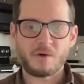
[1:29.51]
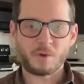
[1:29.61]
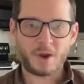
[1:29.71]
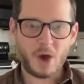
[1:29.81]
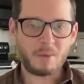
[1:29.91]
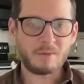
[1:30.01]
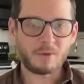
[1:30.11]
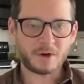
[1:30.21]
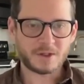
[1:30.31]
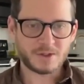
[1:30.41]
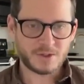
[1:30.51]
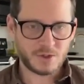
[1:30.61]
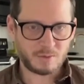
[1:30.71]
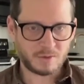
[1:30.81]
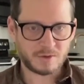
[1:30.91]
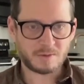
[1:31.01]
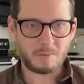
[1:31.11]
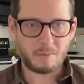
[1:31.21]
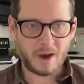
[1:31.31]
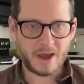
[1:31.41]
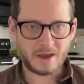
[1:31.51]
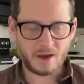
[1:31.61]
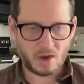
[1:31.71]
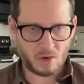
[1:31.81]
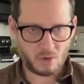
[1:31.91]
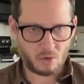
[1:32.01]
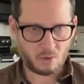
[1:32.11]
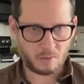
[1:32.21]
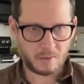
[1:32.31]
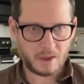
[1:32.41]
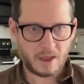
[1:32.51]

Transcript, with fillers: we're helping more consumers buy a home